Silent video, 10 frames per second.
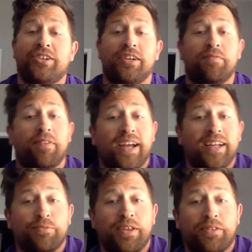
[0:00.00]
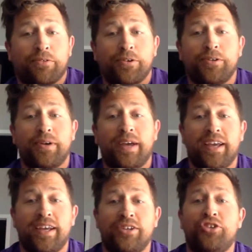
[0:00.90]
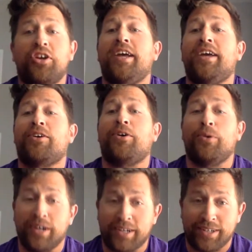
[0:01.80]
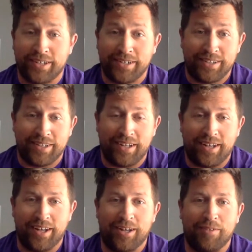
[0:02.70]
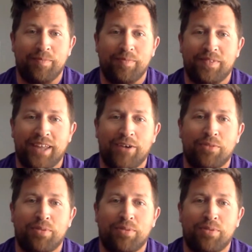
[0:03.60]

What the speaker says: year in France, we threw a giant cork. That would